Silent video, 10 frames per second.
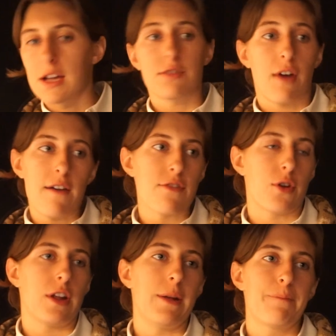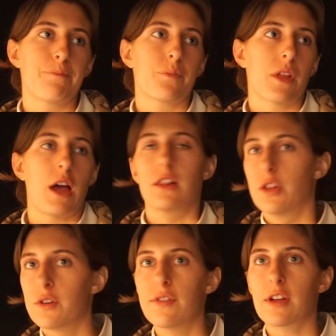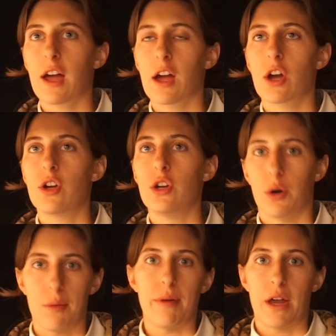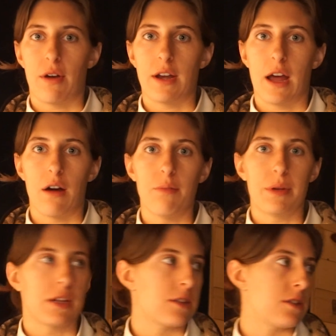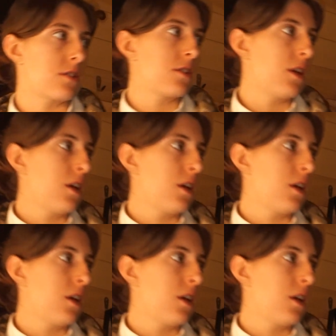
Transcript: It's 5.30. I literally feel like I could go to bed right now because it's